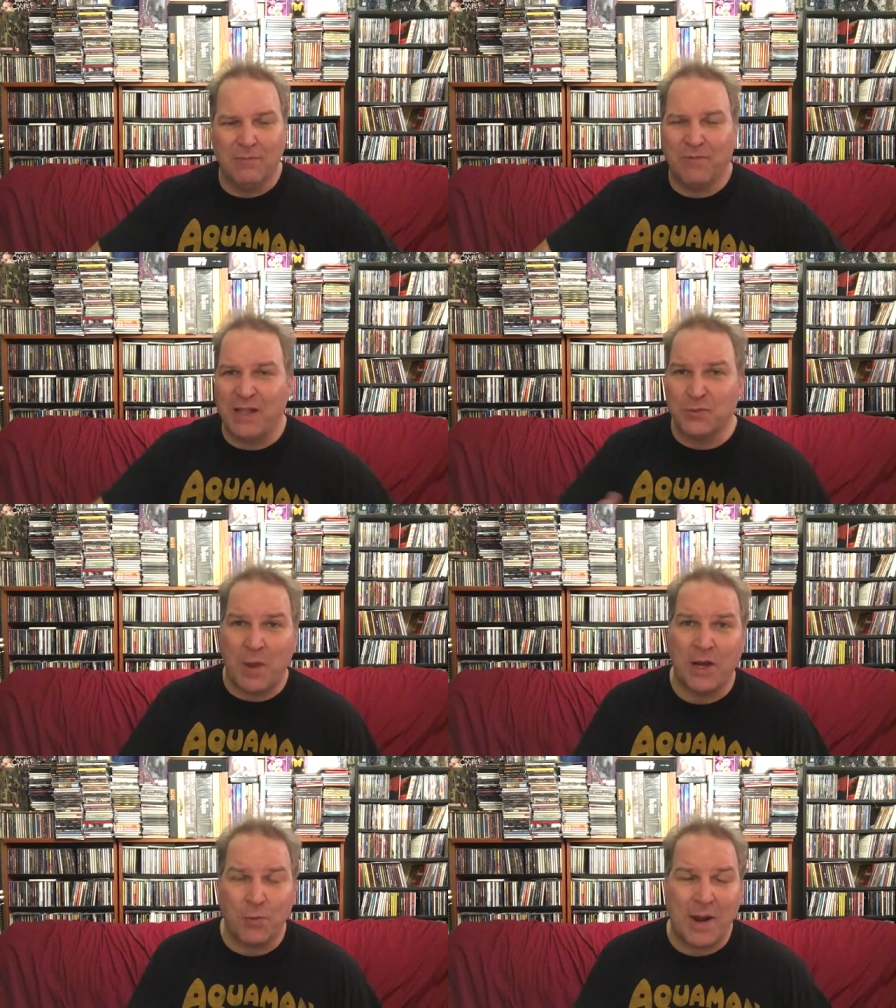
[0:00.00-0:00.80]
finds
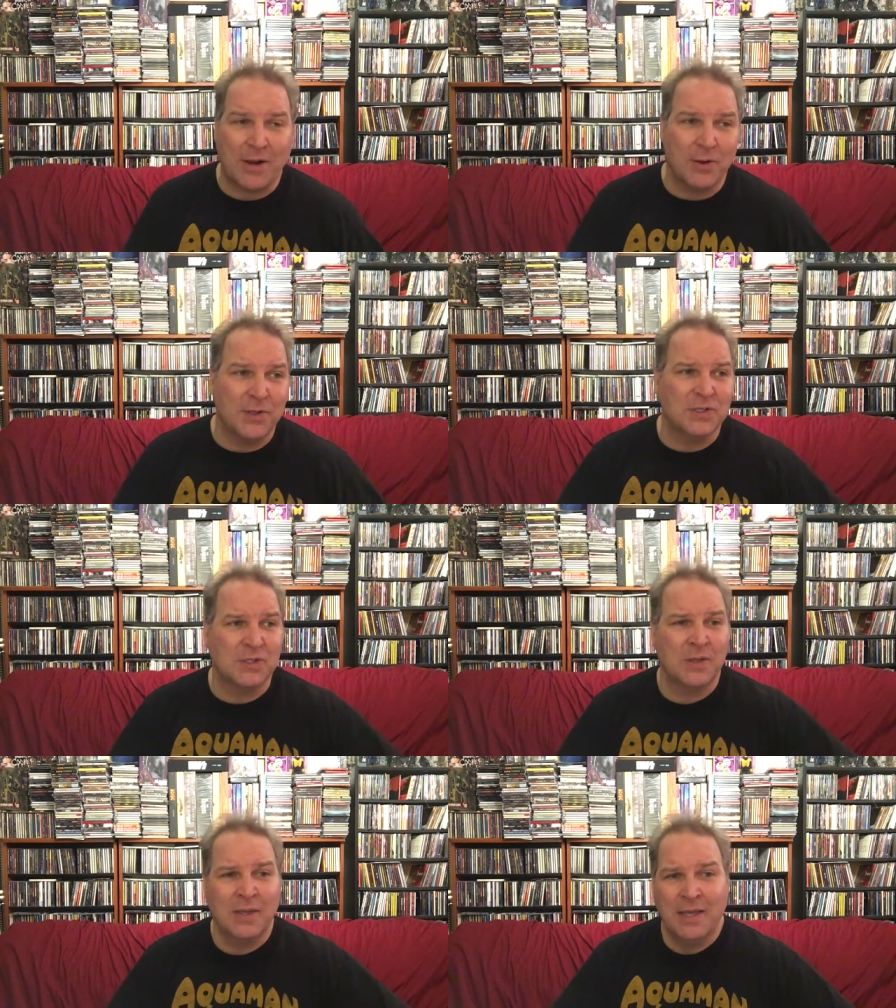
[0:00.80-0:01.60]
Rhino
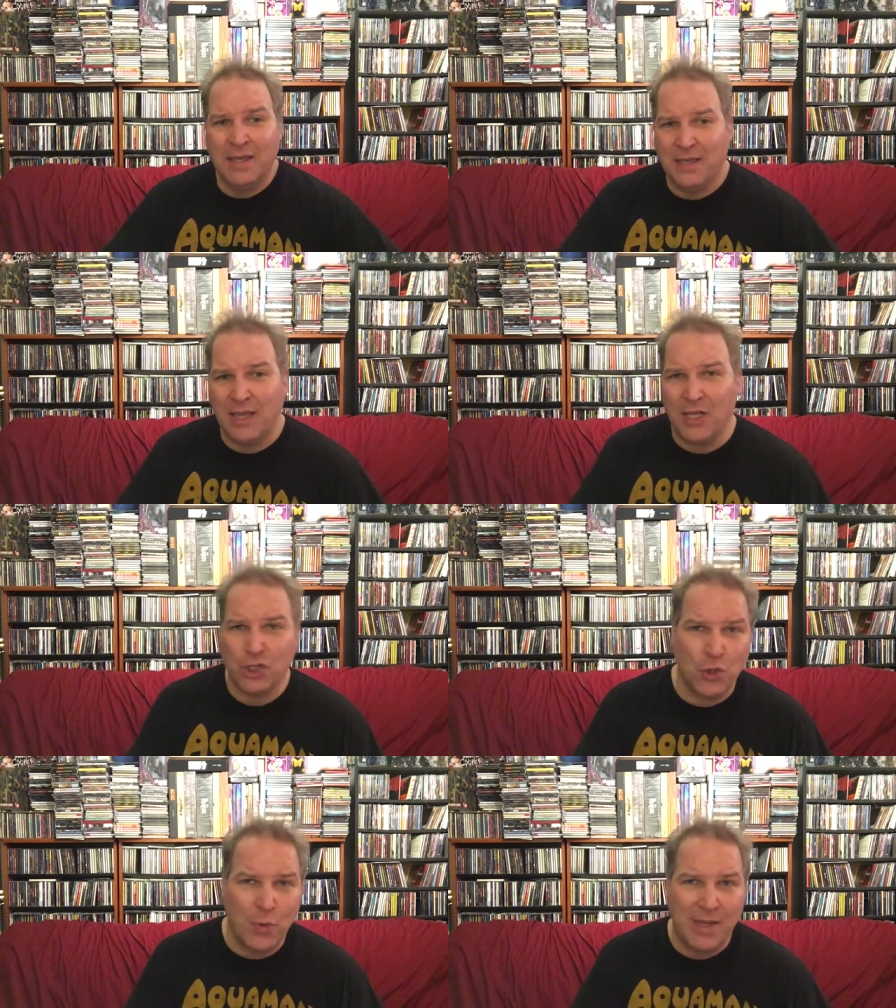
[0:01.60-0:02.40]
Records
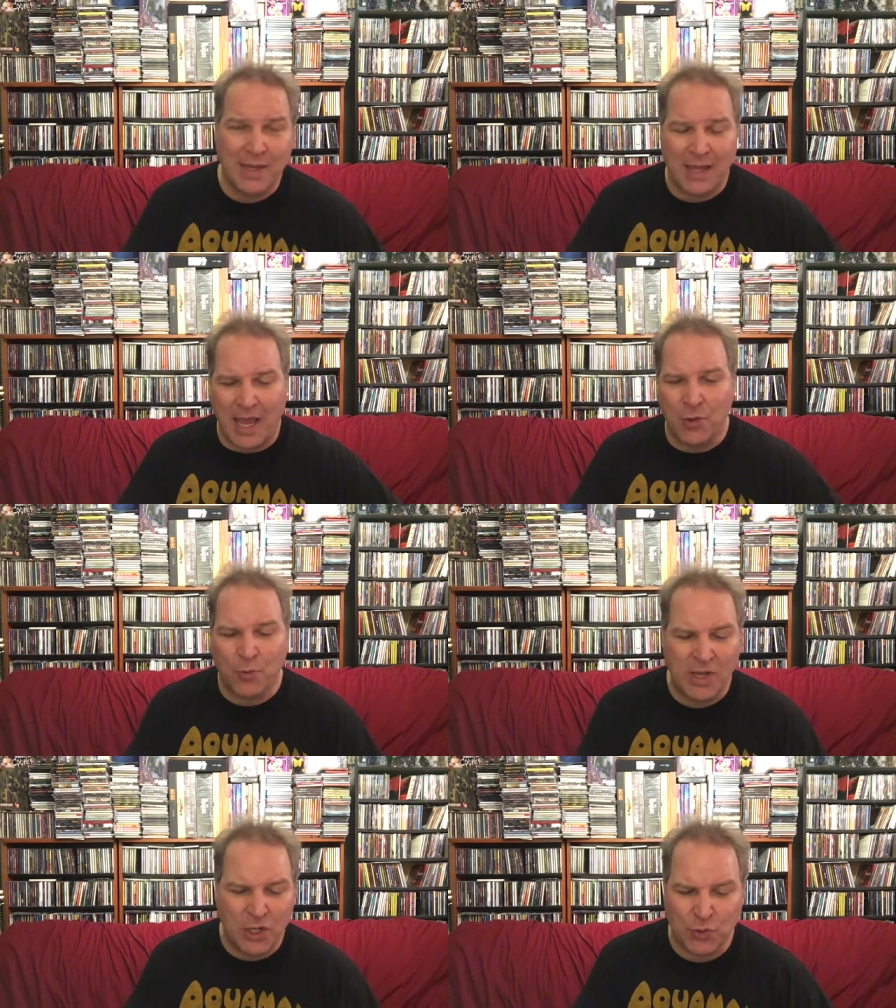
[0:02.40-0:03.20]
issuing and
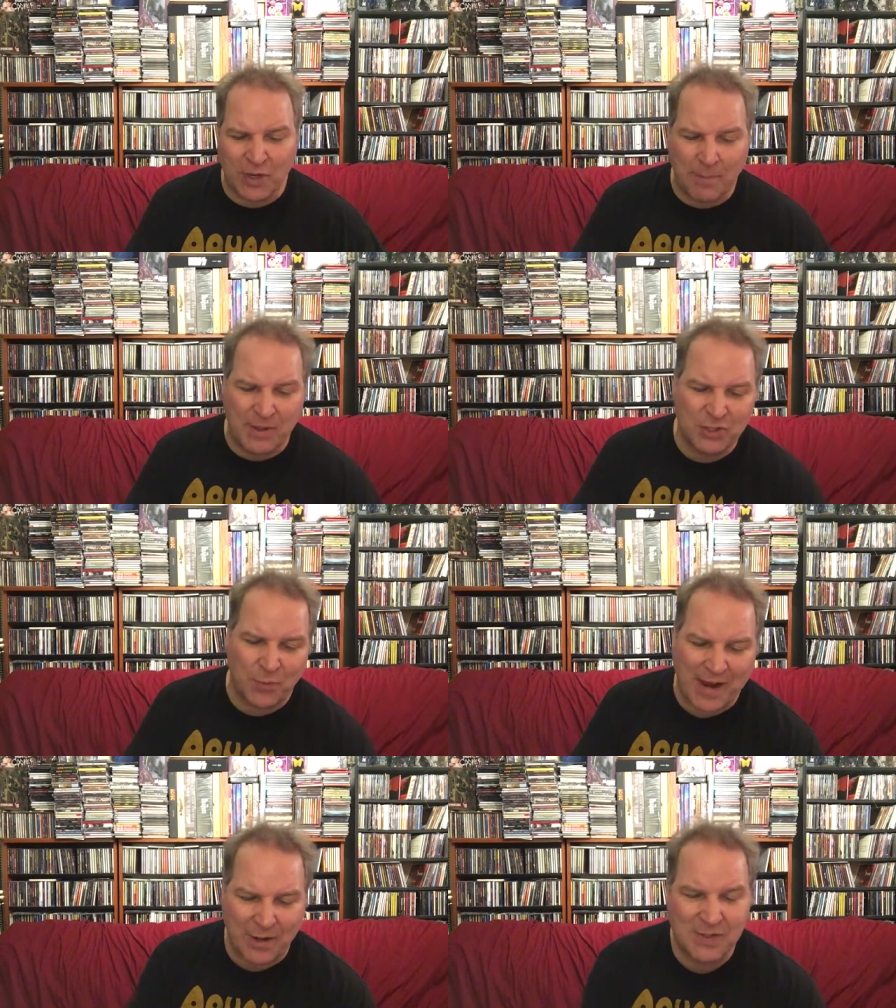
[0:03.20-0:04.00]
reissuing a bunch of
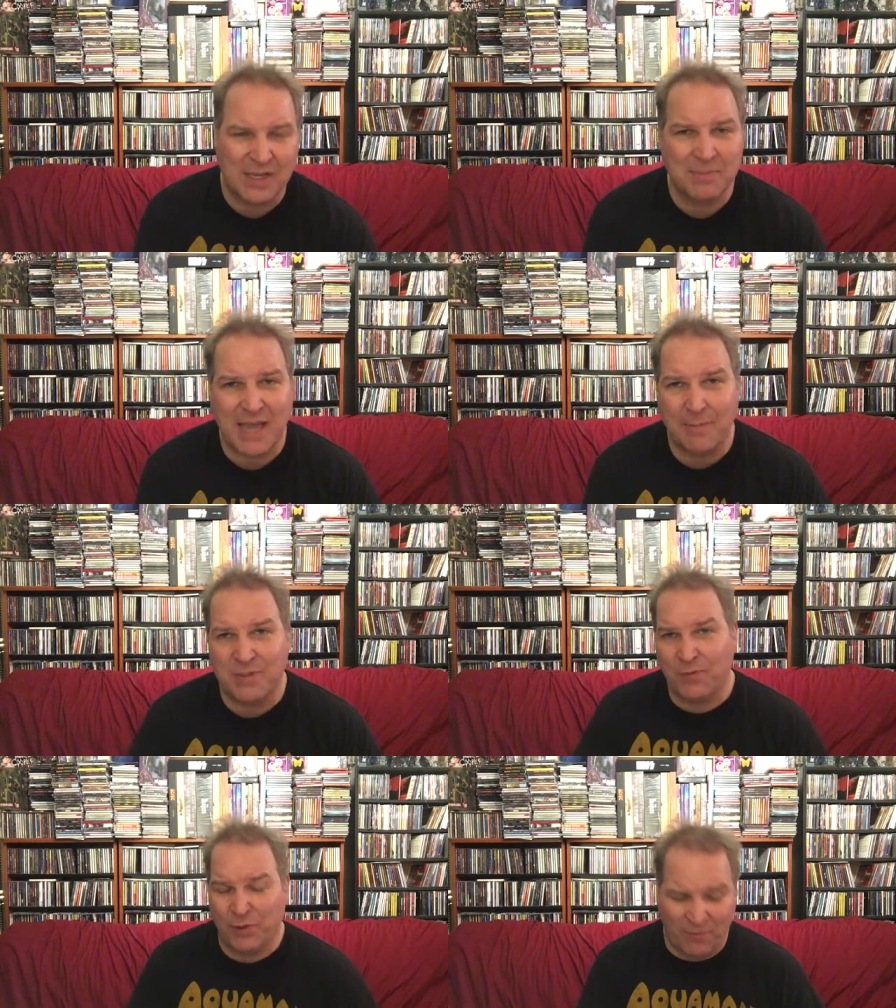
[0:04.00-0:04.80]
records,
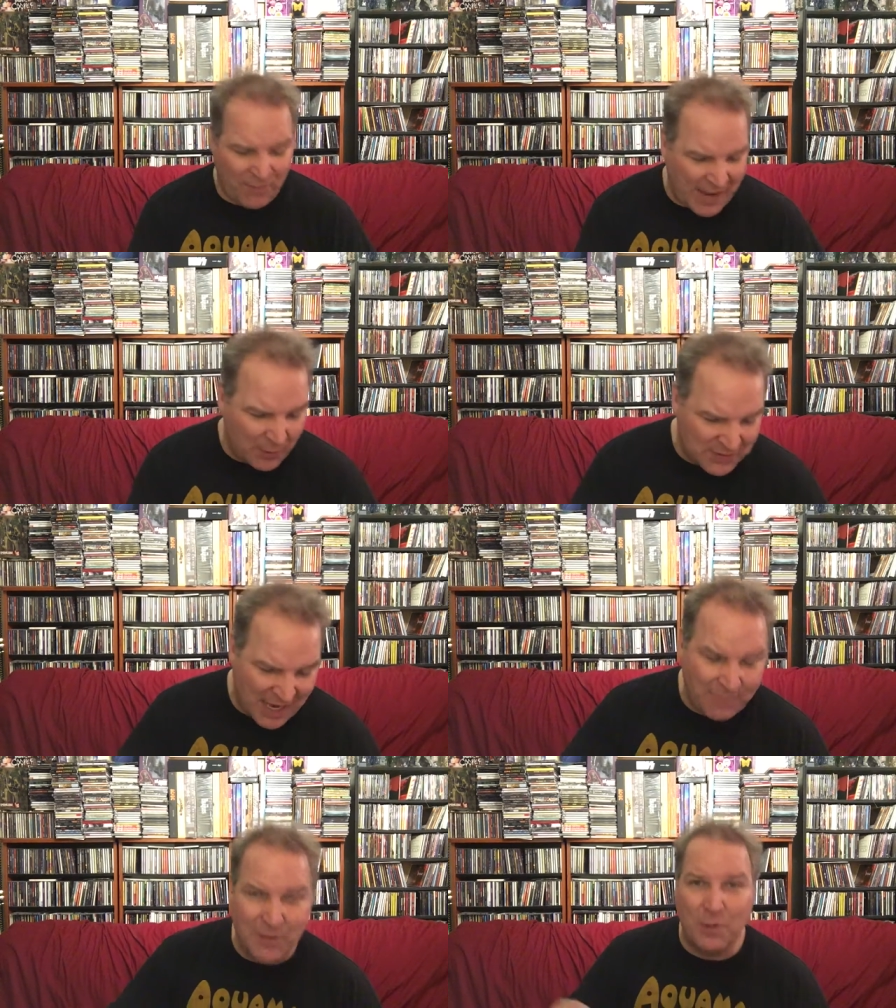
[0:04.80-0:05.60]
sometimes for their vinyl
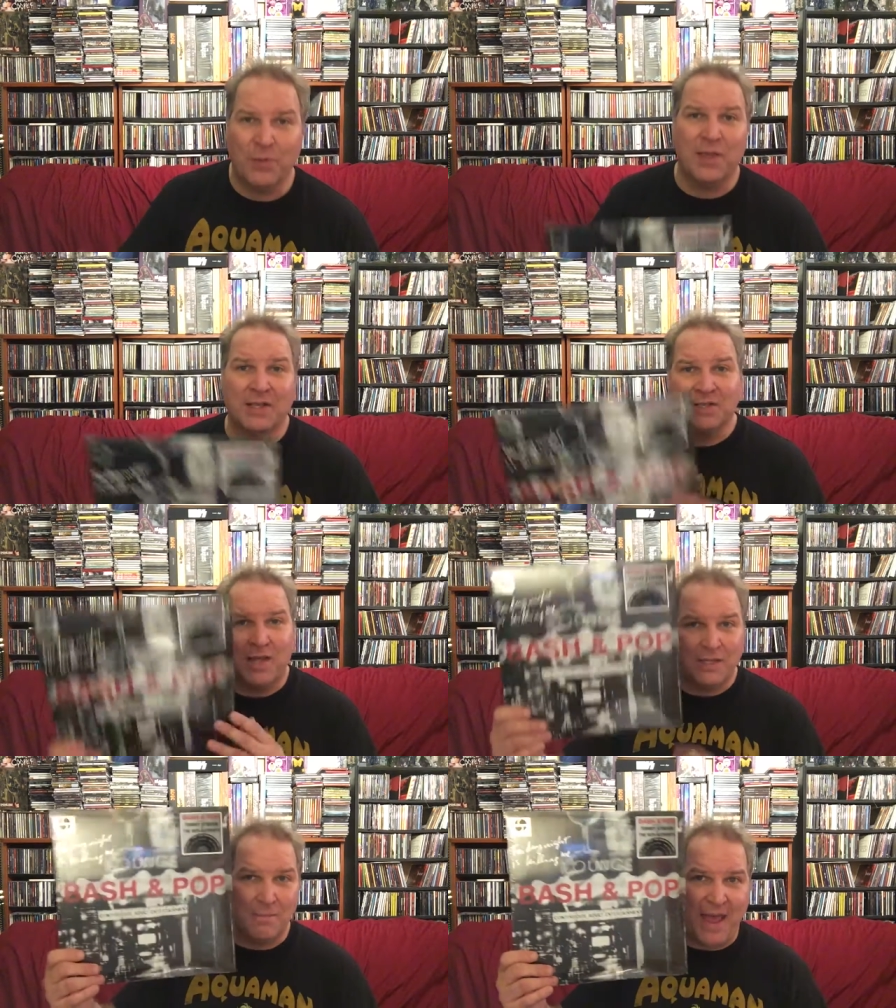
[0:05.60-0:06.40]
debut, things
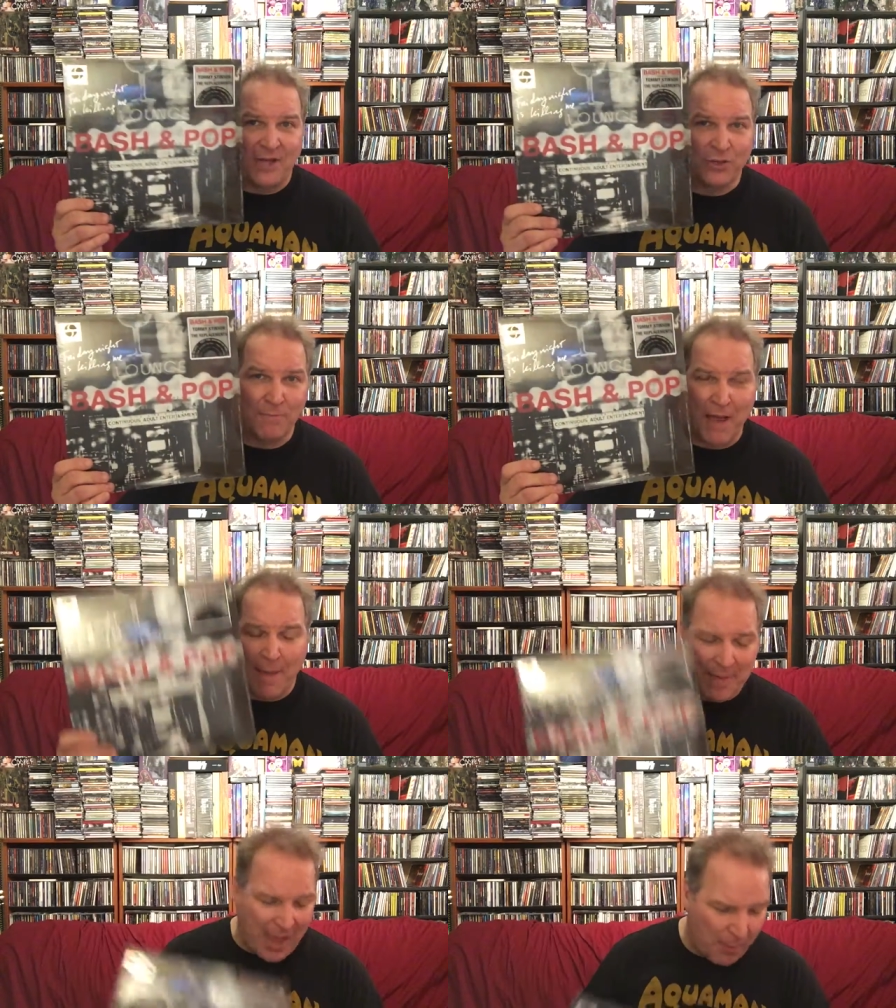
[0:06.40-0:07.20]
like the Bash and
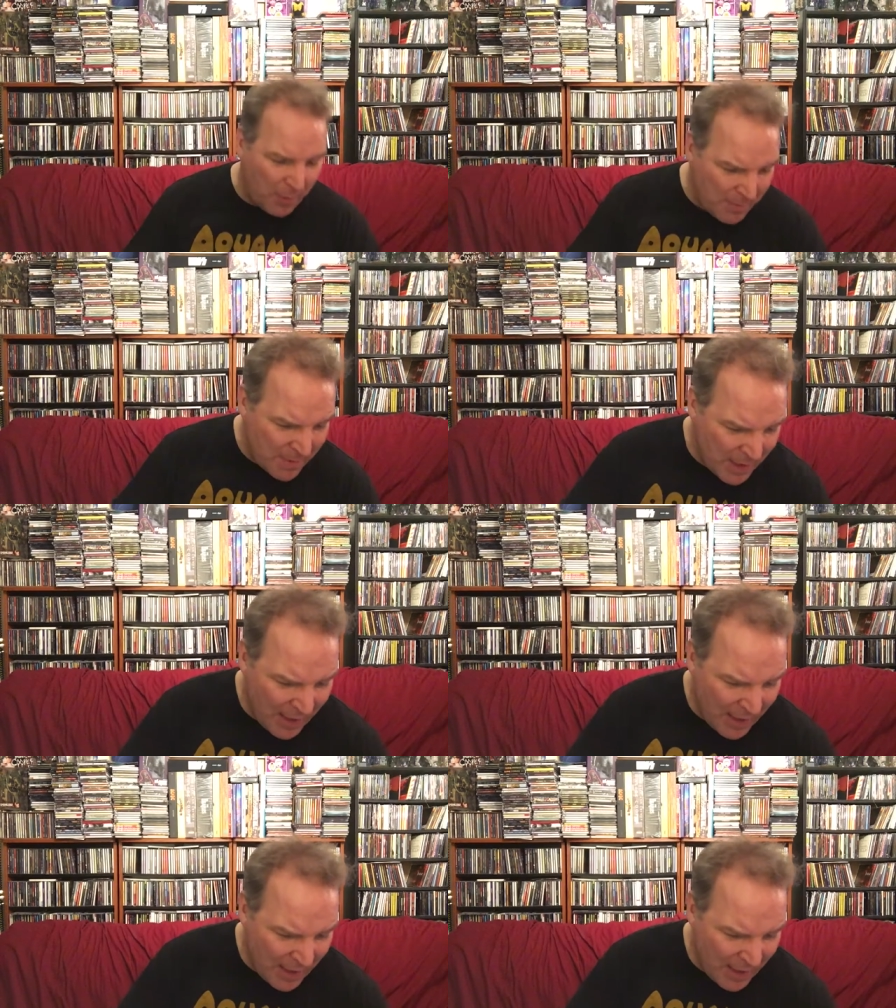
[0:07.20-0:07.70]
Pop album.